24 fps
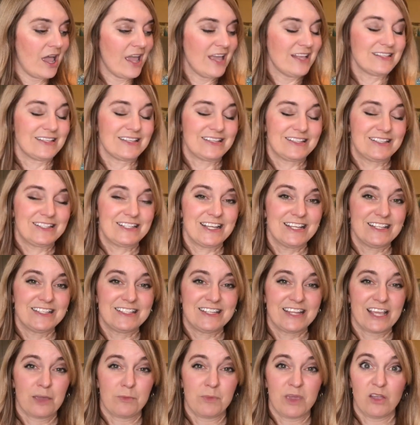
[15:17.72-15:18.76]
it tends
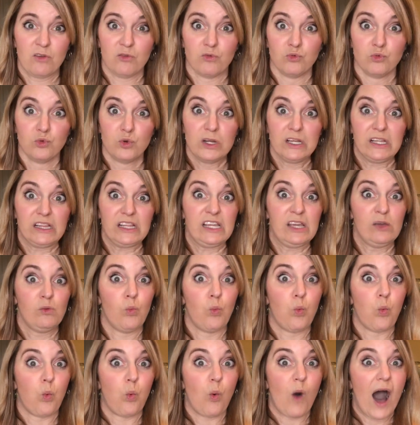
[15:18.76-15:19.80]
to give me really
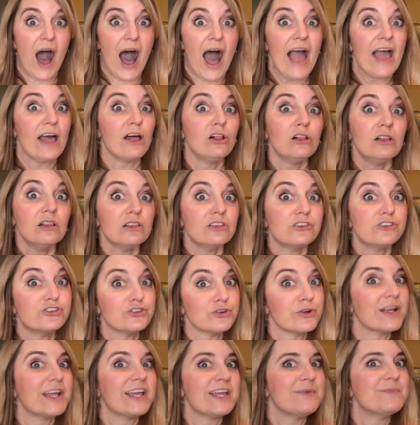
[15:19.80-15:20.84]
wild
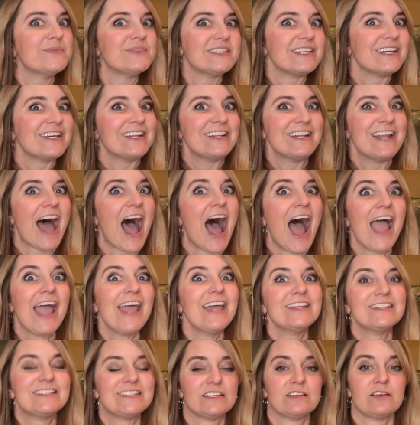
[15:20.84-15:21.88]
dreams at
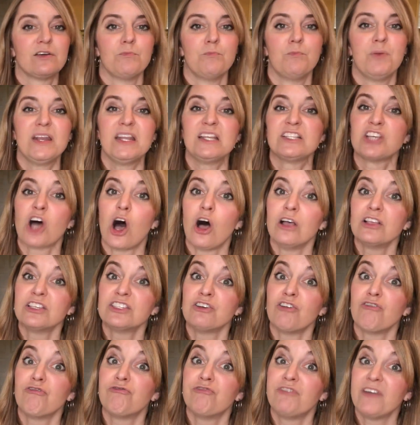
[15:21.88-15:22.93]
night, but it's
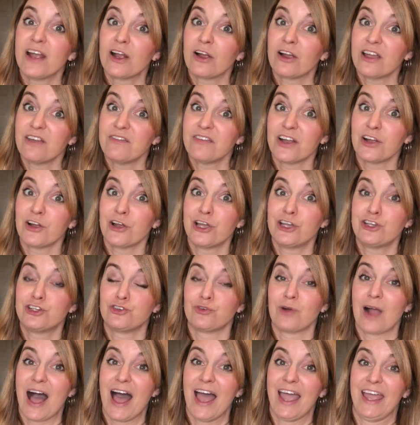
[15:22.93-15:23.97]
also very, very
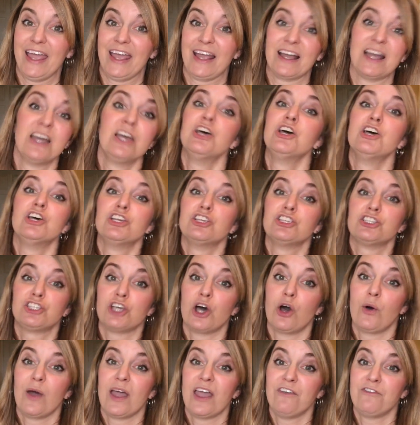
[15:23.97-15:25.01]
drying.
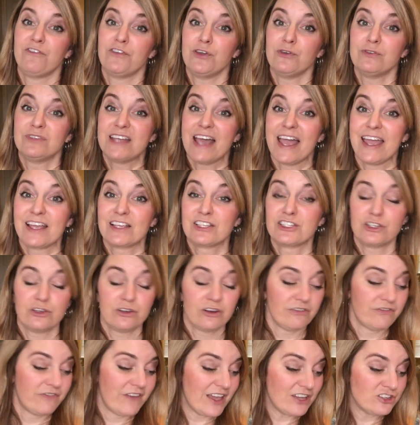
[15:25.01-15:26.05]
So if you take
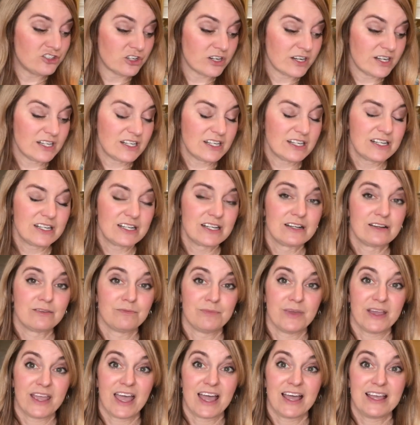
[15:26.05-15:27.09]
pseudoephedrine
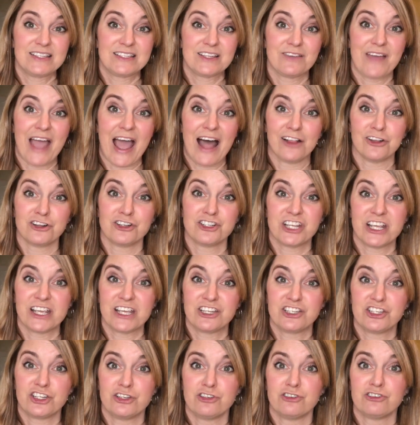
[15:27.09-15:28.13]
because of allergy
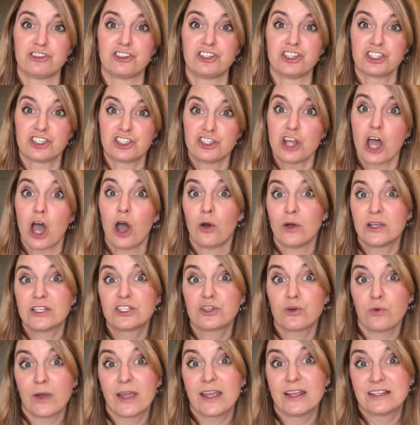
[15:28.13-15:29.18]
issues, just know it's
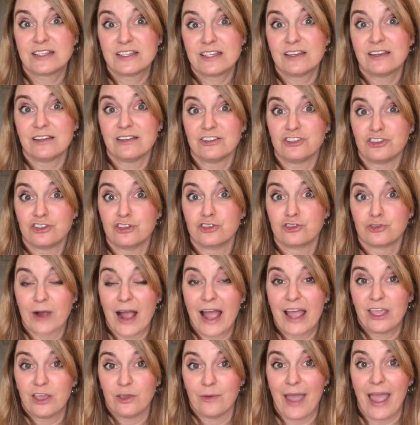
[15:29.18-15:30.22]
going to
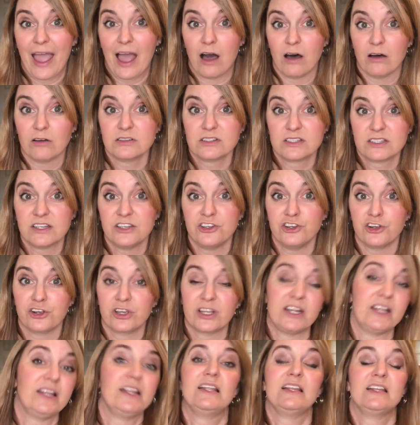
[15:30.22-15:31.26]
dry you out and you're
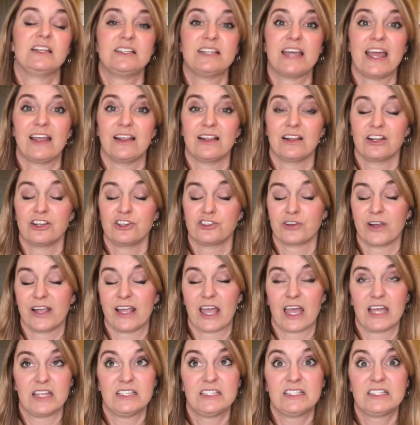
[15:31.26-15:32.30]
gonna need to
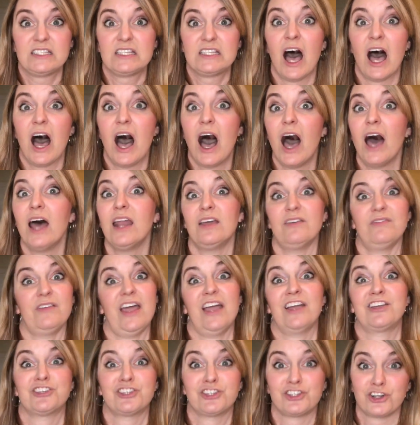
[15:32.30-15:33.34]
drink a ton of
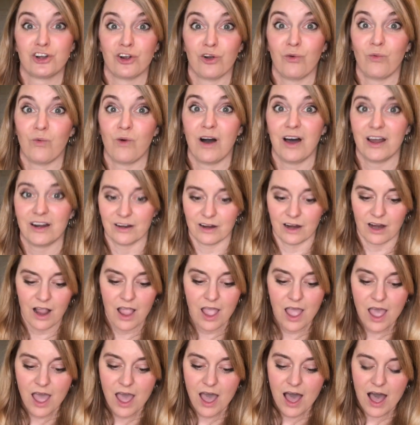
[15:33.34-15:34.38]
extra water.
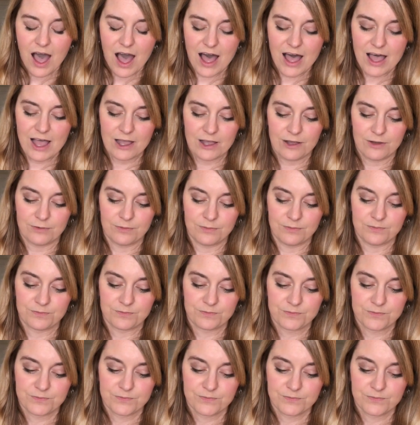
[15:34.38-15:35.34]
Um,